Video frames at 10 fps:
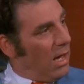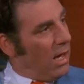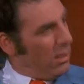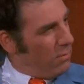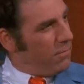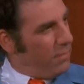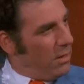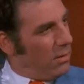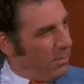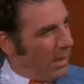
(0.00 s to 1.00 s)
How do you
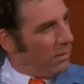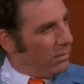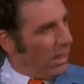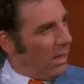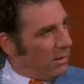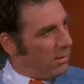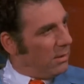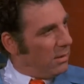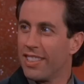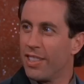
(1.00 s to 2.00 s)
feel about that?
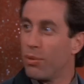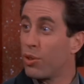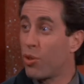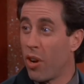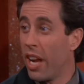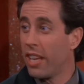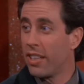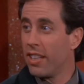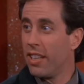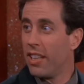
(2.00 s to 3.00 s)
It was great.
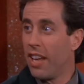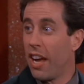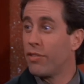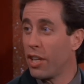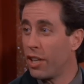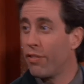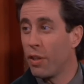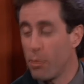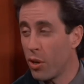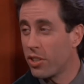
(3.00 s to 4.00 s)
I've done it a
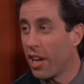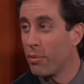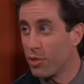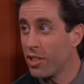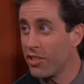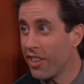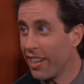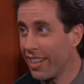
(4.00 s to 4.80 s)
few more times since then.